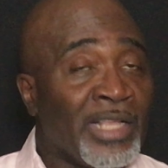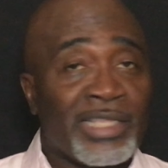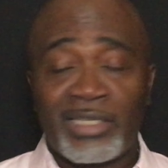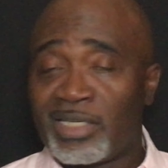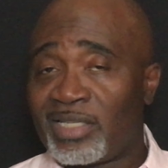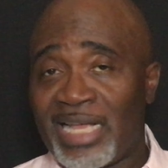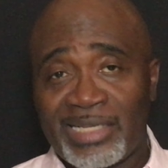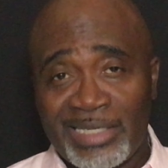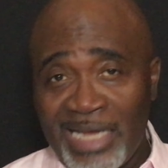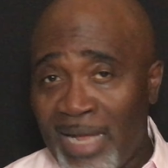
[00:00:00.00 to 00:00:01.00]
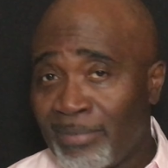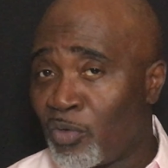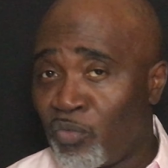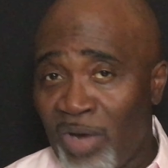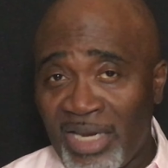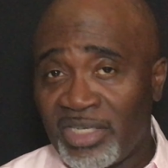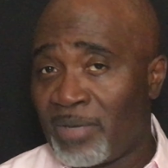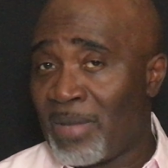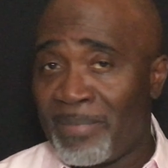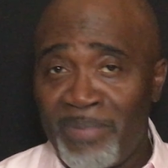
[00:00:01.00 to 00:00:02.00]
This is not the time to relish
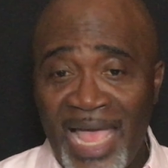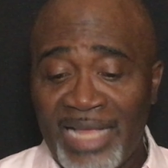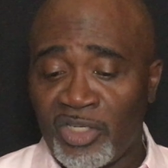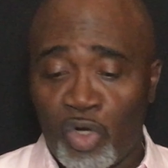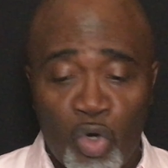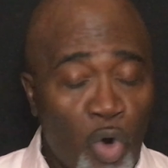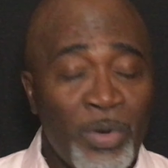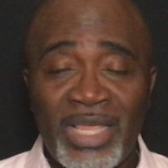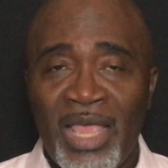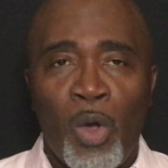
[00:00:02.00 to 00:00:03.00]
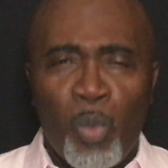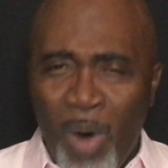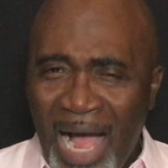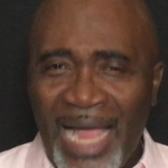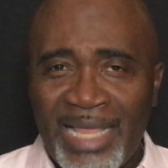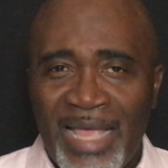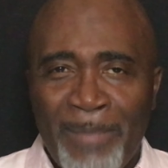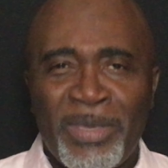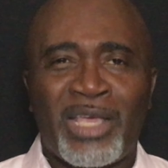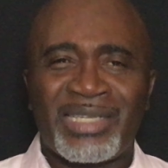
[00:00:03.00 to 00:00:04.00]
in my past glory. Why?
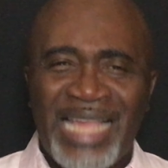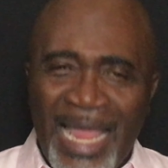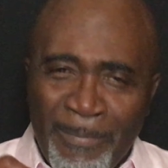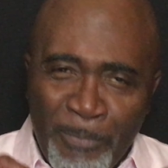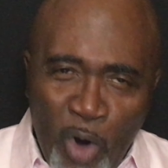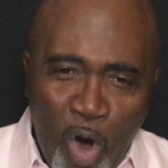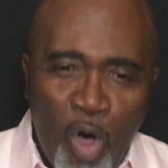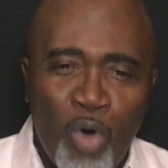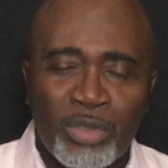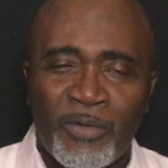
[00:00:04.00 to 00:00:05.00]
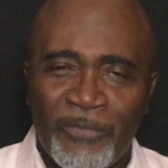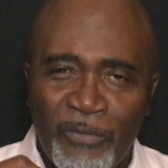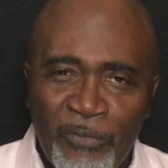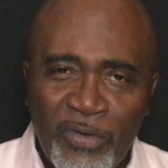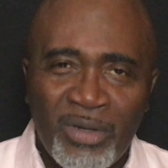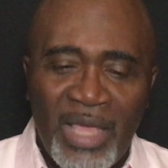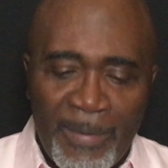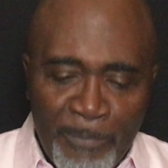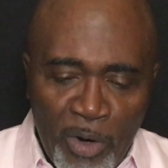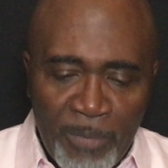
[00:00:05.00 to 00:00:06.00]
Because I am called to fulfill
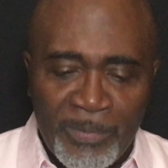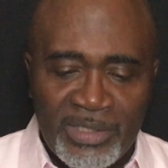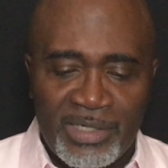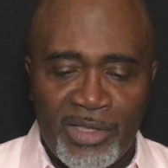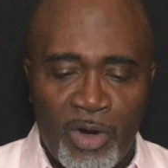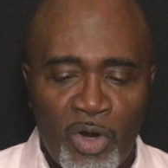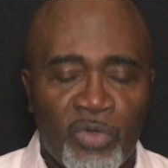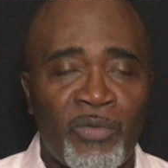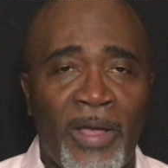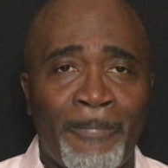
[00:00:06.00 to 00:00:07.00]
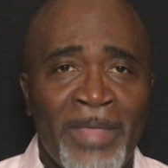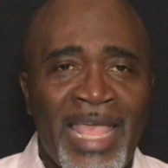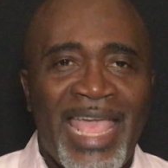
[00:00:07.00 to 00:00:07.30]
a purpose in the earth realm.